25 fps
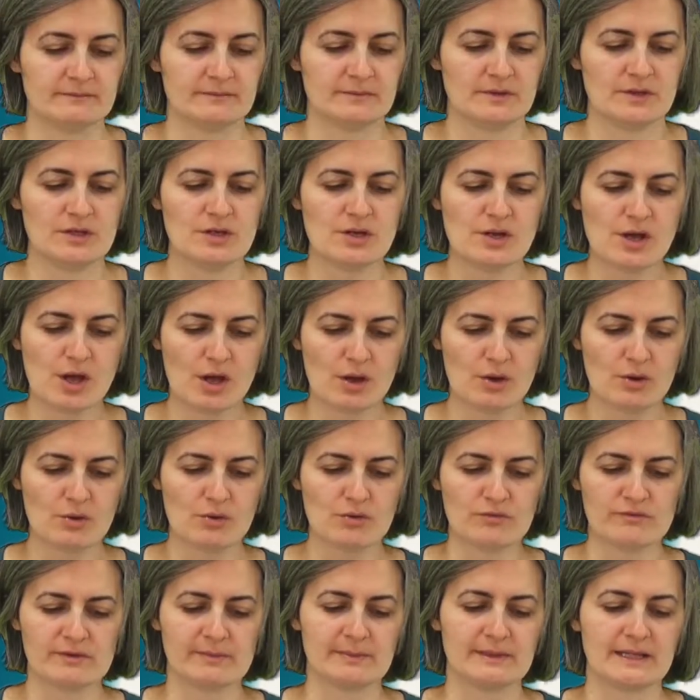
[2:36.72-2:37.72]

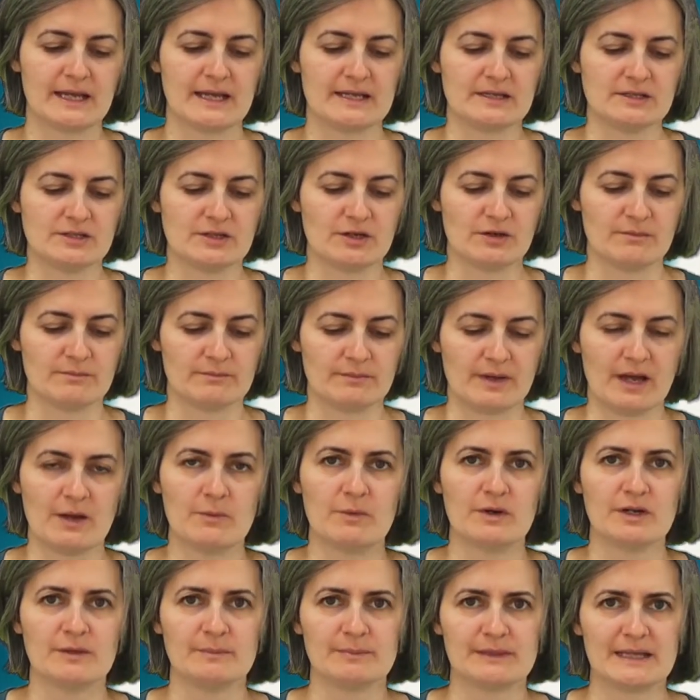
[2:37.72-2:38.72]
No, replied Tom, I
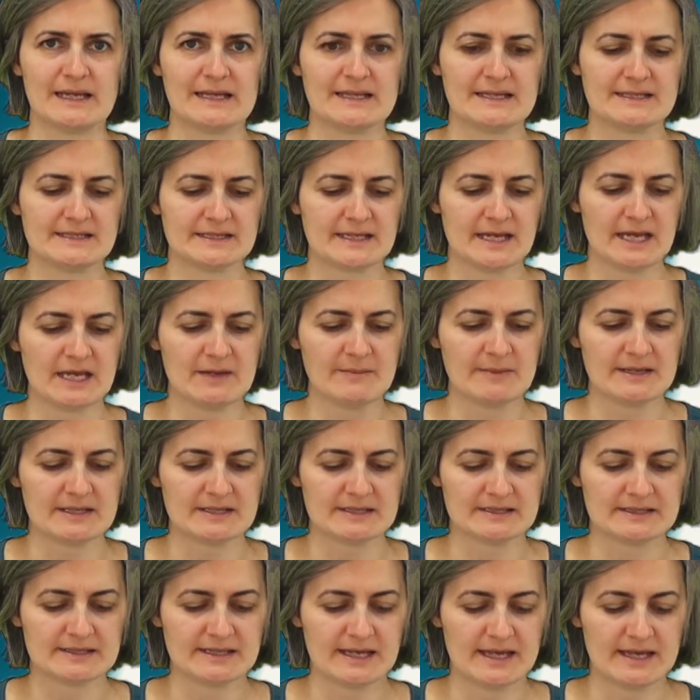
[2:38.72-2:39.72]
want to play this game
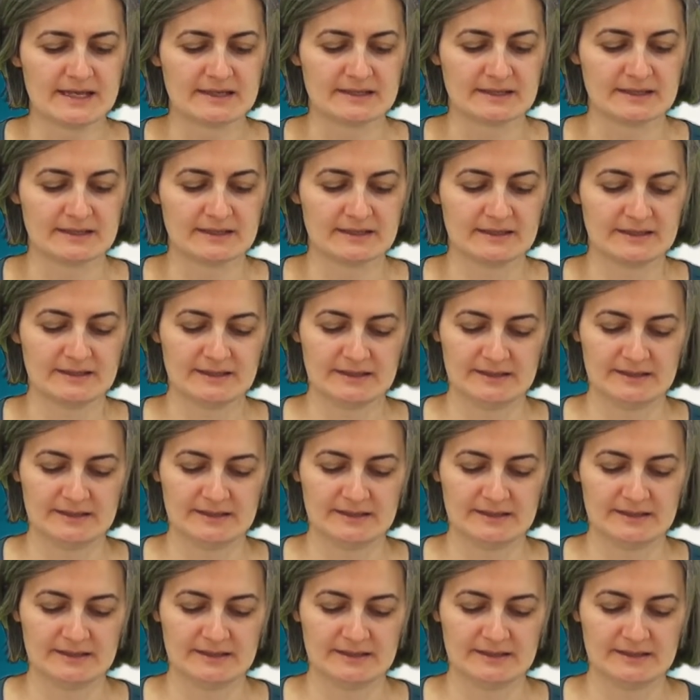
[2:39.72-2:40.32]
instead.